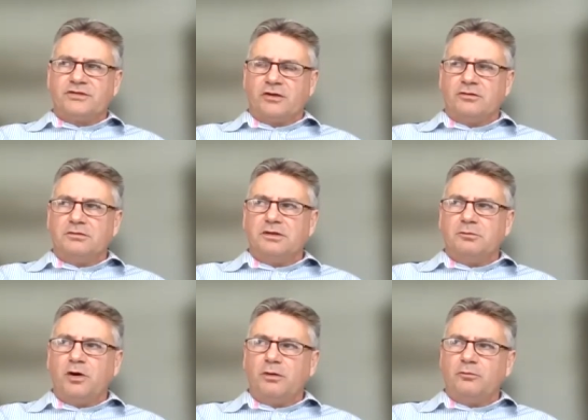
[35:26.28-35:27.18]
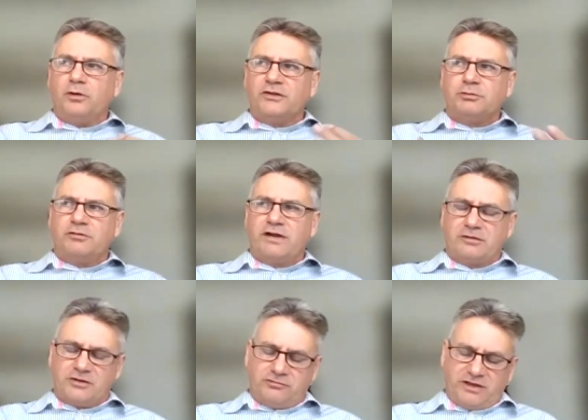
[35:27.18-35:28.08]
so whilst we were
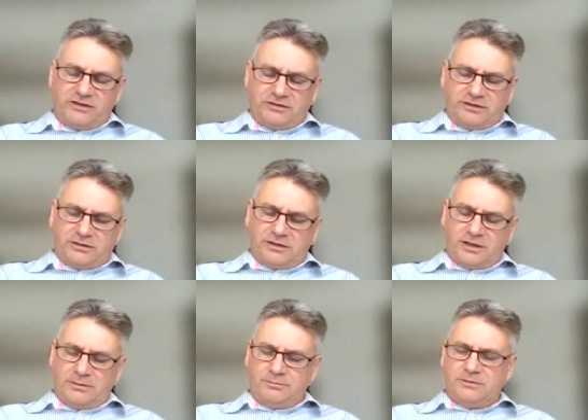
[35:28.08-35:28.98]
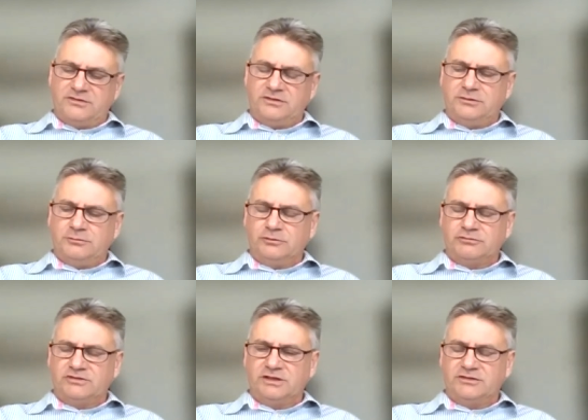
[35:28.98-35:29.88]
out curating um, the City
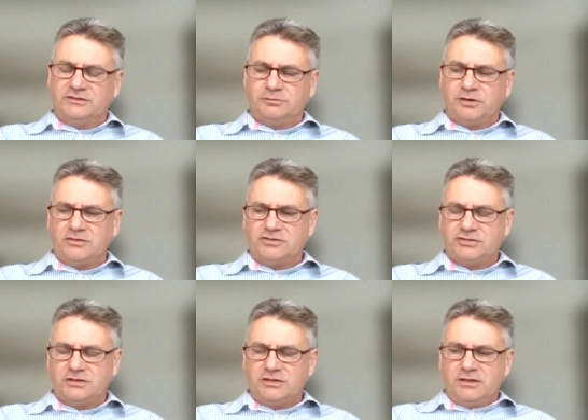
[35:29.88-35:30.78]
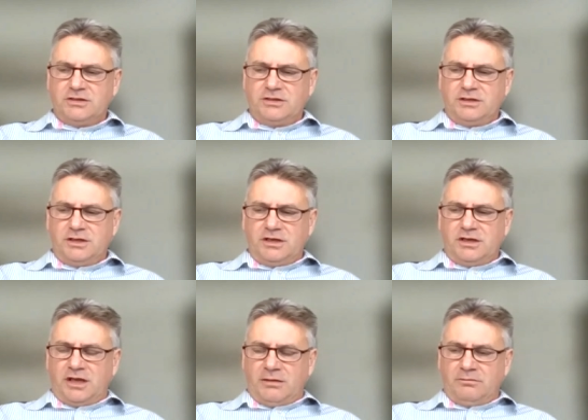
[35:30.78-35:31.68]
Water Resilience Approach,
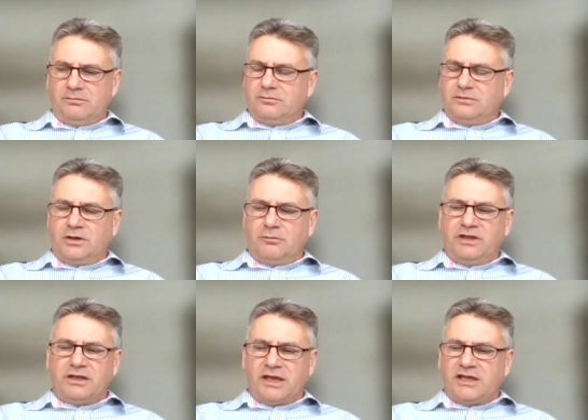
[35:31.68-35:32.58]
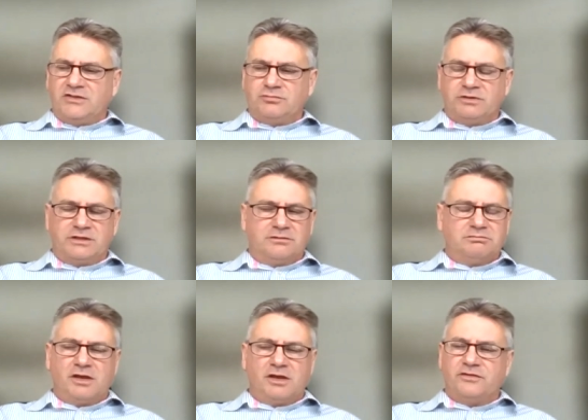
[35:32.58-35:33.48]
um, you know, we engaged with
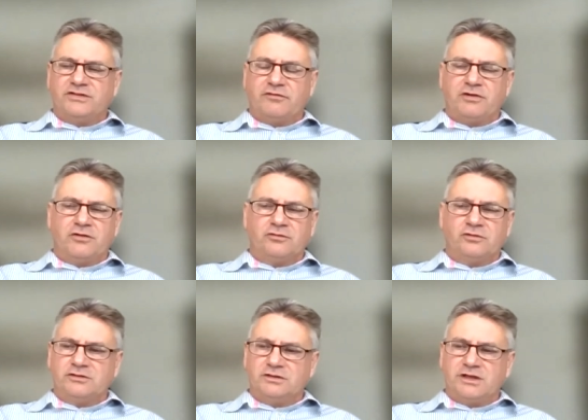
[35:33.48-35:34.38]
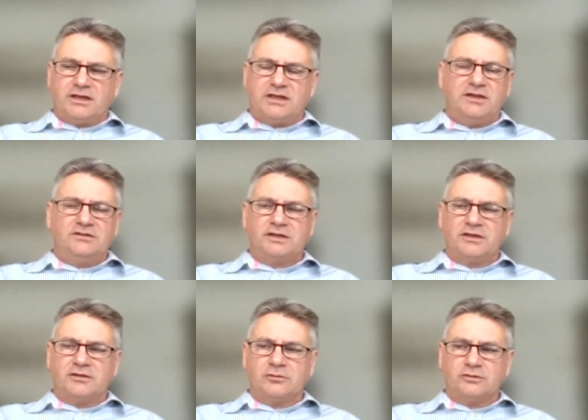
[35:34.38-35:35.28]
over seven hundred uh, key
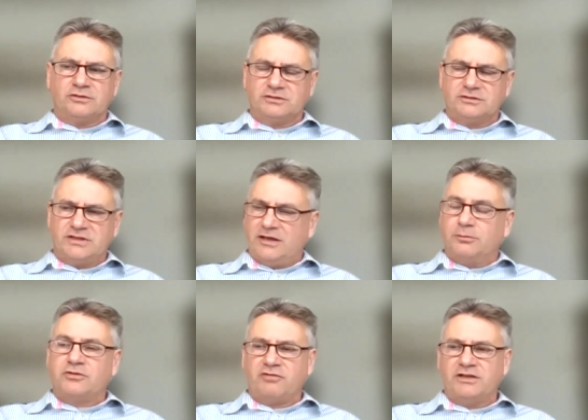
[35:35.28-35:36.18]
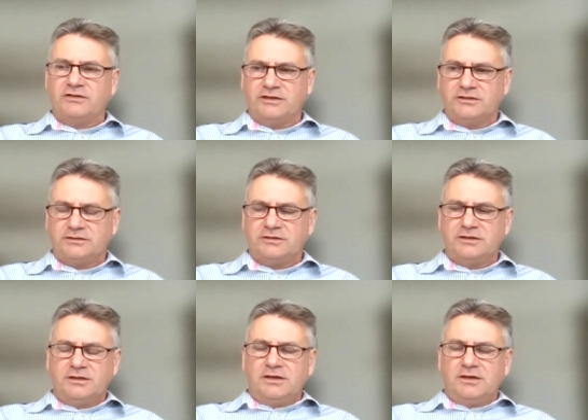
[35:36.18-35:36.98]
stakeholders to help create it.